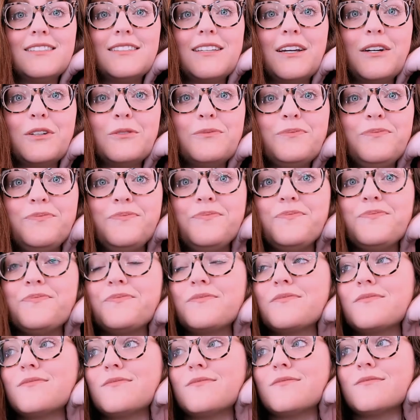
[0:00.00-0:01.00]
So
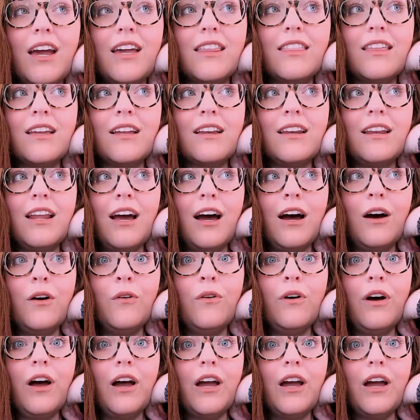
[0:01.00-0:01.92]
I think now